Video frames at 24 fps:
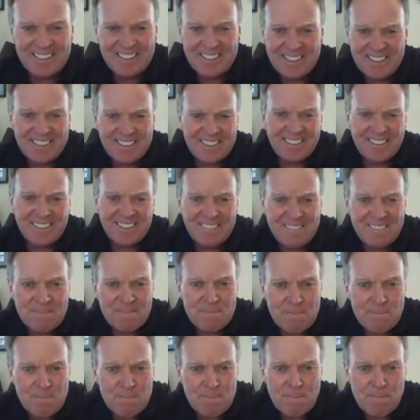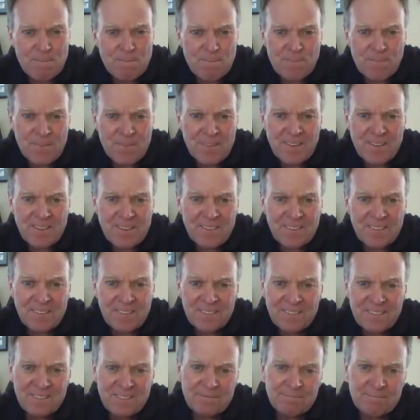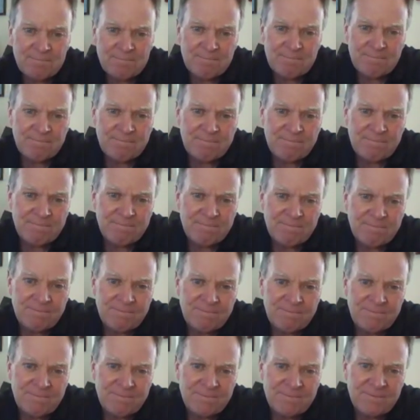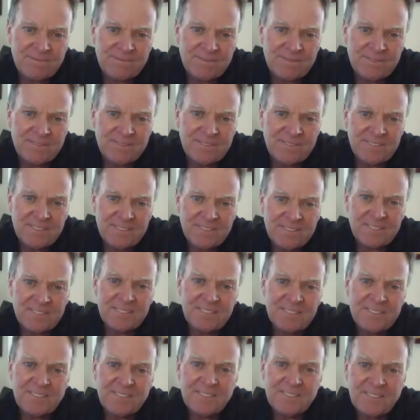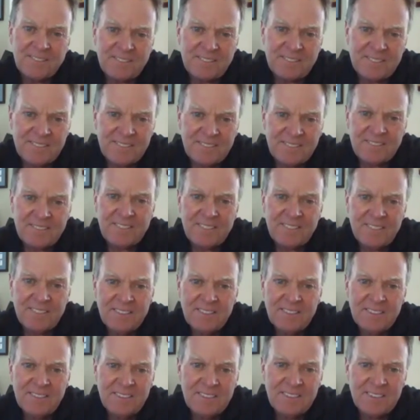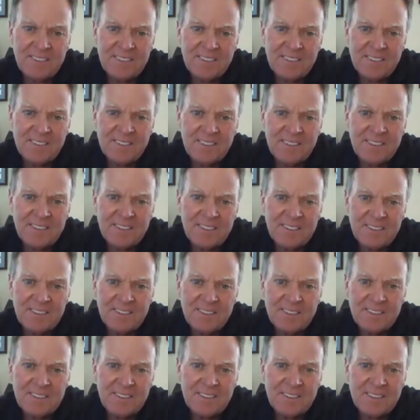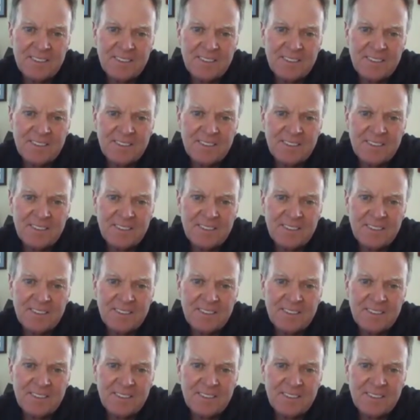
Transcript: (not speaking)